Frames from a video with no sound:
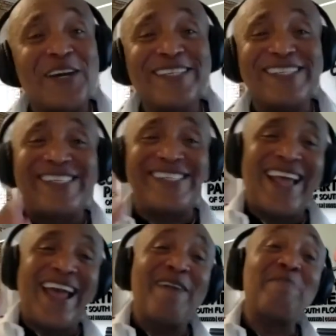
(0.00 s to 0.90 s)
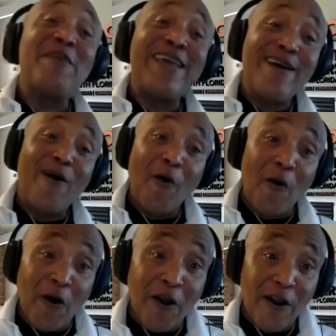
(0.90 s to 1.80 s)
stand me
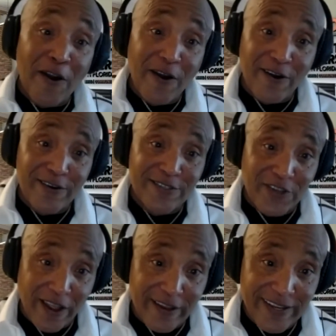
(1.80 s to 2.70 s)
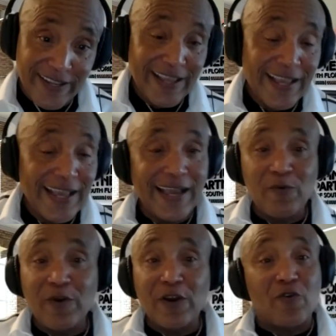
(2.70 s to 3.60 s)
or her son, and
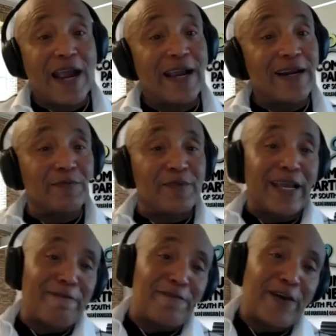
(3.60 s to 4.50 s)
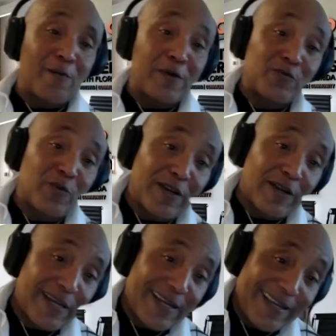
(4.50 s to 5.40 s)
we're cracking up, taking film as we're
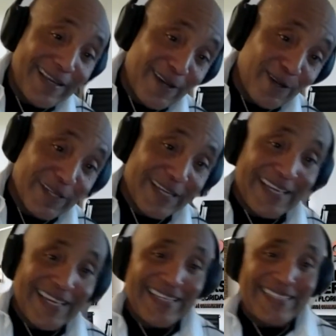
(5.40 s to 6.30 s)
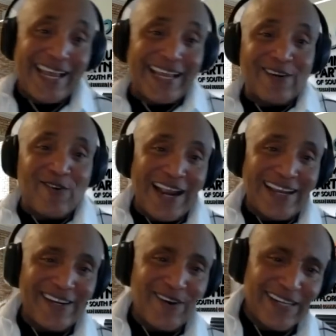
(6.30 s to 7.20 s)
you know taking
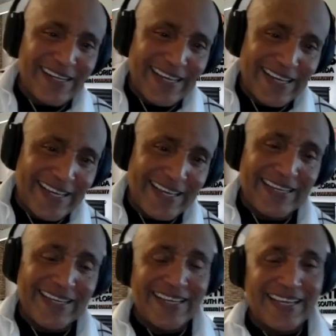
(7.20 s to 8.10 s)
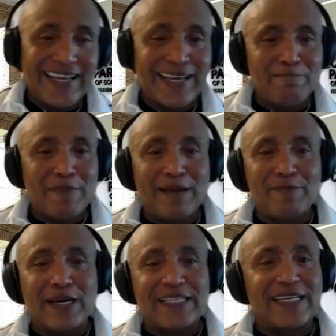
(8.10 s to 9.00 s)
cranking on the leg, and my
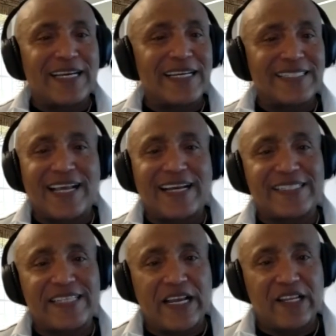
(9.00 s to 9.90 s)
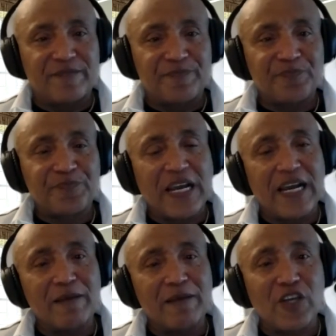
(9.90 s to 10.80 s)
mother cusses like a sailor.
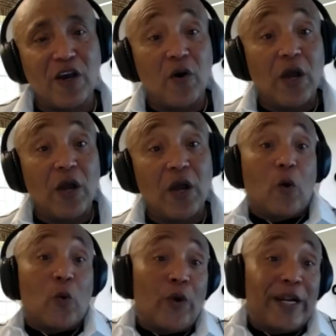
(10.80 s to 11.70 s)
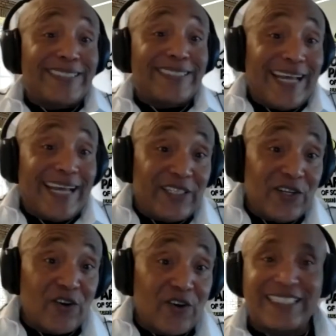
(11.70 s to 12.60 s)
Um, so we're steady
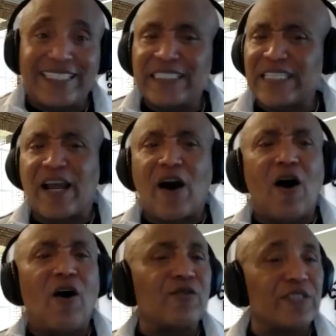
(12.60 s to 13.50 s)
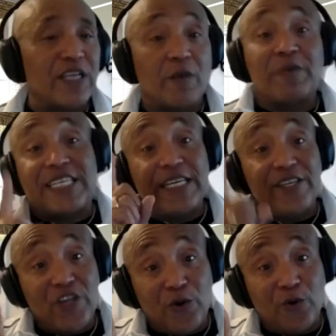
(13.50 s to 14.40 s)
doing it. She's like, oh, you know, but she
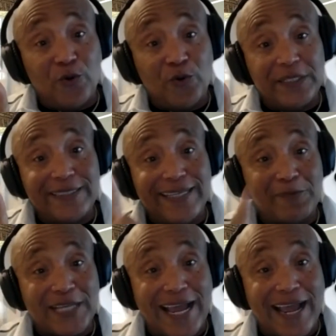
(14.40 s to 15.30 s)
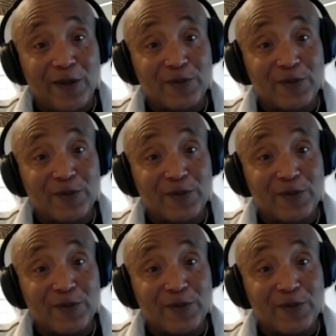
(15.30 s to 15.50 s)
knew deep down